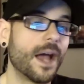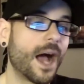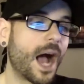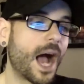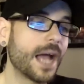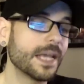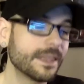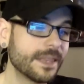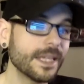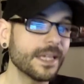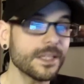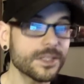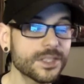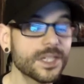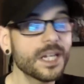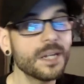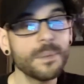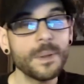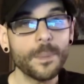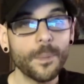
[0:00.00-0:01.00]
I think it's
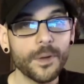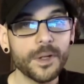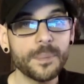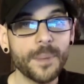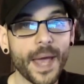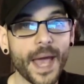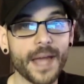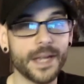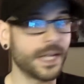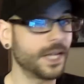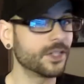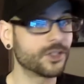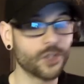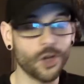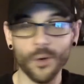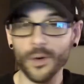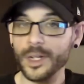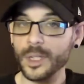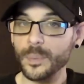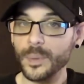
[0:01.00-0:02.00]
going to be pretty bad. It's
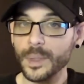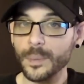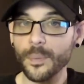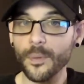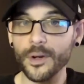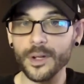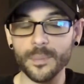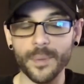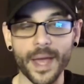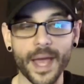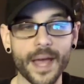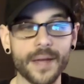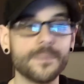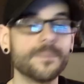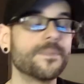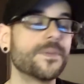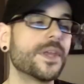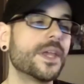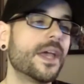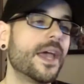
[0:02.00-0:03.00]
already been pretty bad.
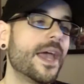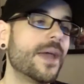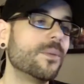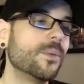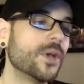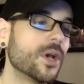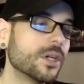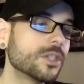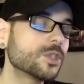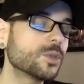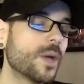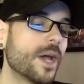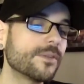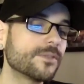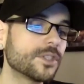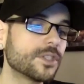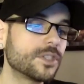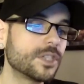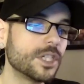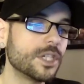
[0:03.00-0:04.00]
And we also have
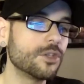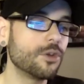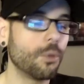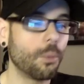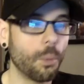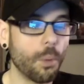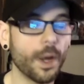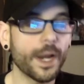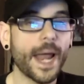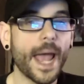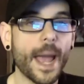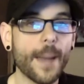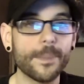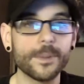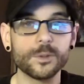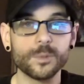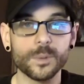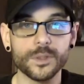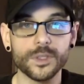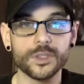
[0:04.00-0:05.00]
to see what
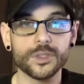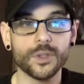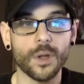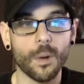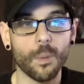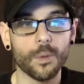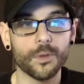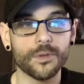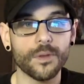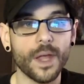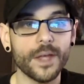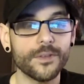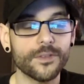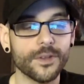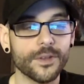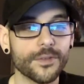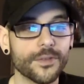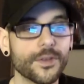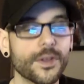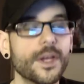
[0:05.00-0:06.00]
happens with the Star Wars
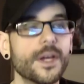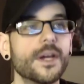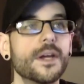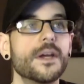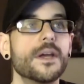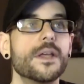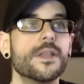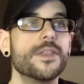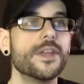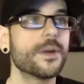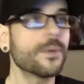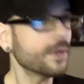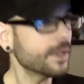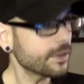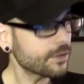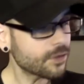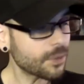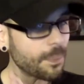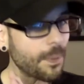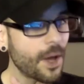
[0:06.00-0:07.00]
license. There
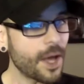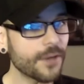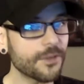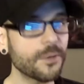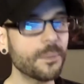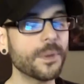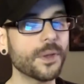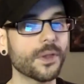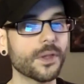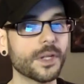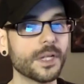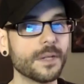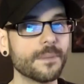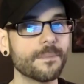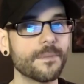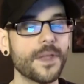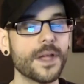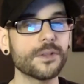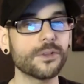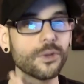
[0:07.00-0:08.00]
is the possibility
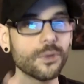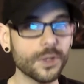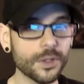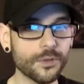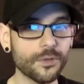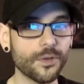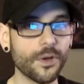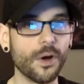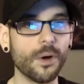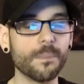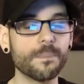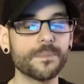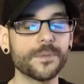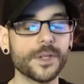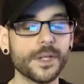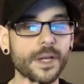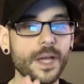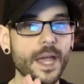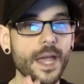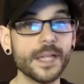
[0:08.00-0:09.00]
that Lucasfilm
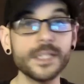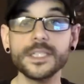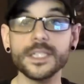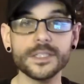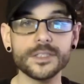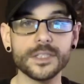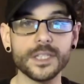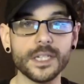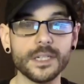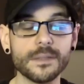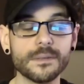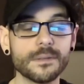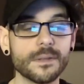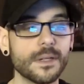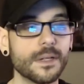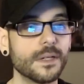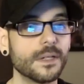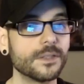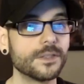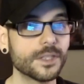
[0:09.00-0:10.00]
and Disney
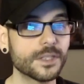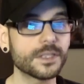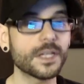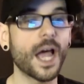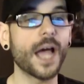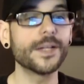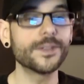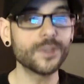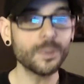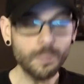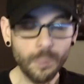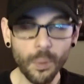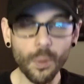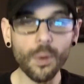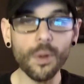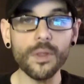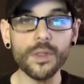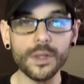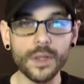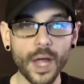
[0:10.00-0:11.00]
decide to
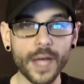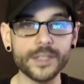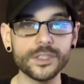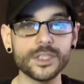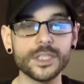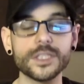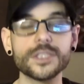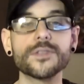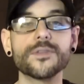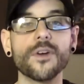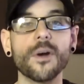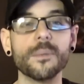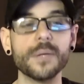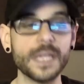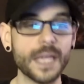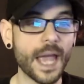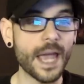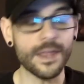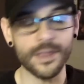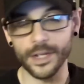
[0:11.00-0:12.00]
pull the license from
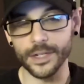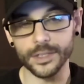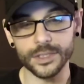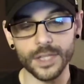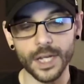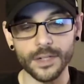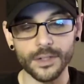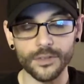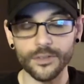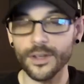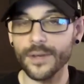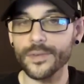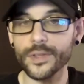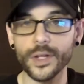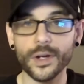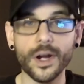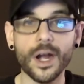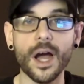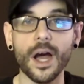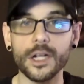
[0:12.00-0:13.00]
E A. They decide to sever
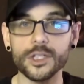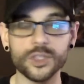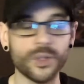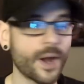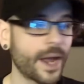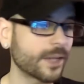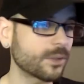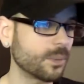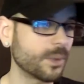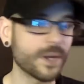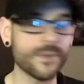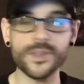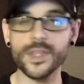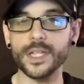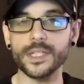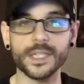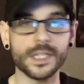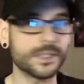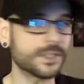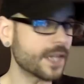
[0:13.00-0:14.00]
their contract, whatever
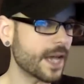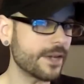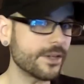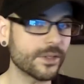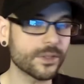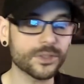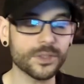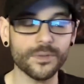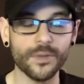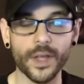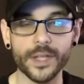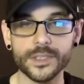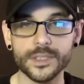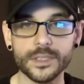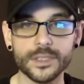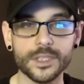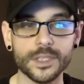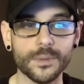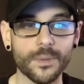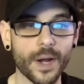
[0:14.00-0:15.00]
they did, ten years of
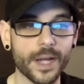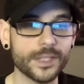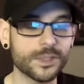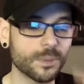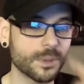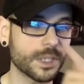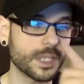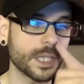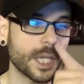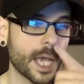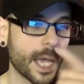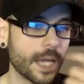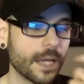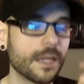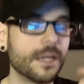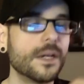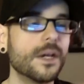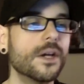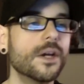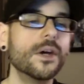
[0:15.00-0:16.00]
licensing rights with E
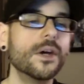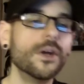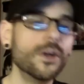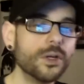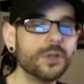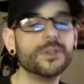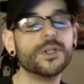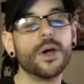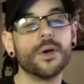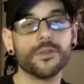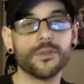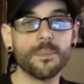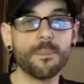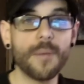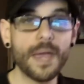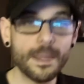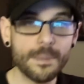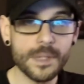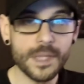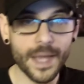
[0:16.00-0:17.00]
A. Who knows?
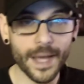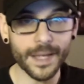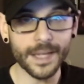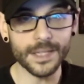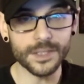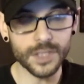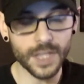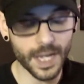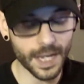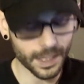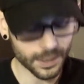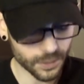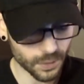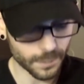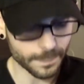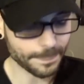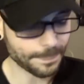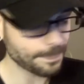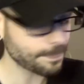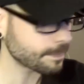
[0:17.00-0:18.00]
Maybe that gets
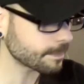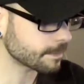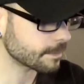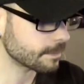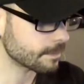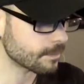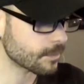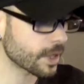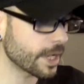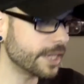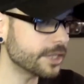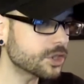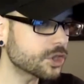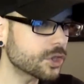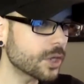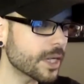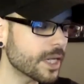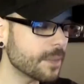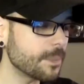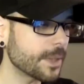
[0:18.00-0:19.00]
canceled. It's
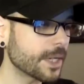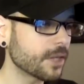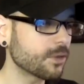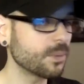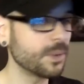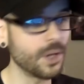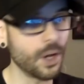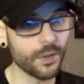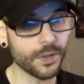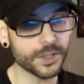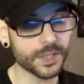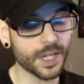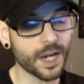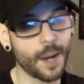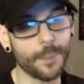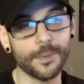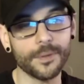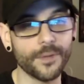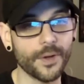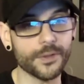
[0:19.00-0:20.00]
tricky because we know there's a
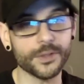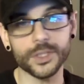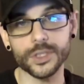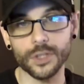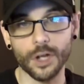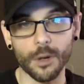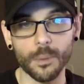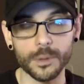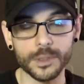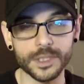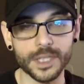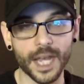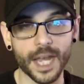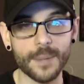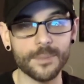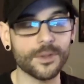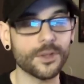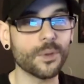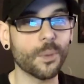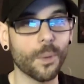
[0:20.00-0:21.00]
couple of other Star Wars
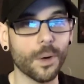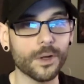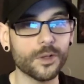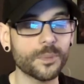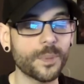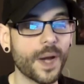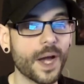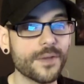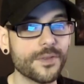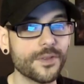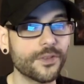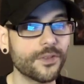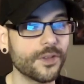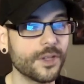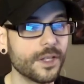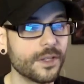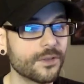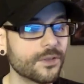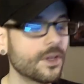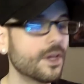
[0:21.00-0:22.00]
games in the works behind the
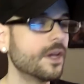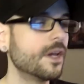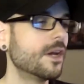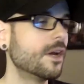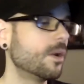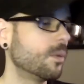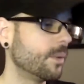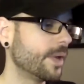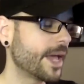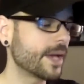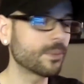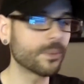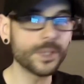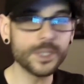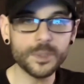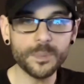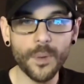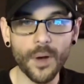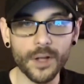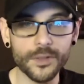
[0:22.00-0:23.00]
scenes. We had
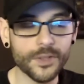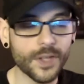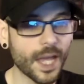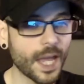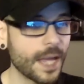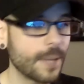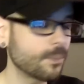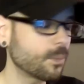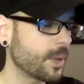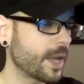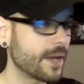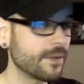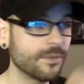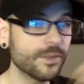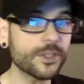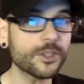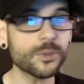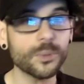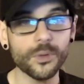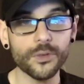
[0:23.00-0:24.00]
Respawn's game, we had
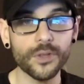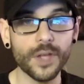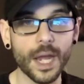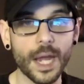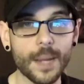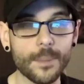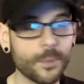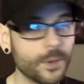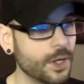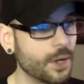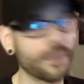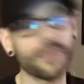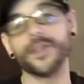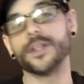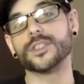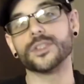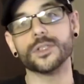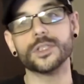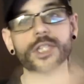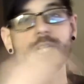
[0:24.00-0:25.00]
Visceral's game, we know
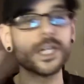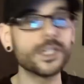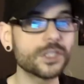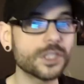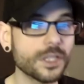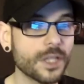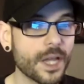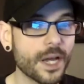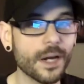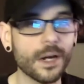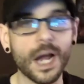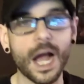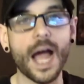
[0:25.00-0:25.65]
things are changing there.